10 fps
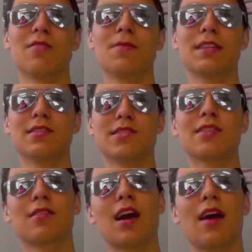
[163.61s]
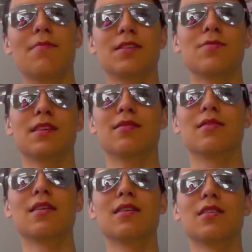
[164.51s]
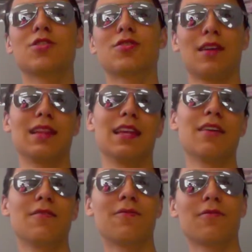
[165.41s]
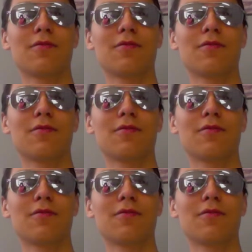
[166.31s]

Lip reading: but they're still caught between, should I live?